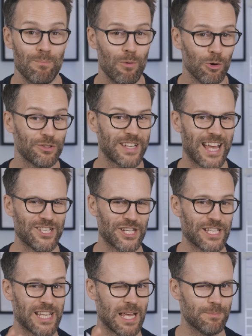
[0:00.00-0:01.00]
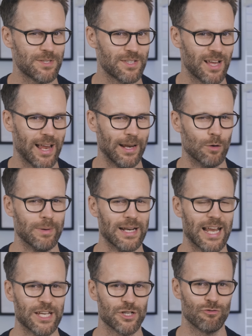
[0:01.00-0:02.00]
More sketching tips a little bit
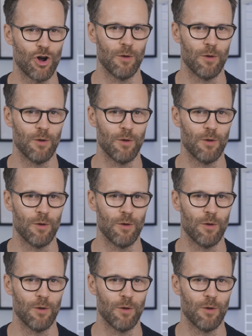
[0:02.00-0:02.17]
later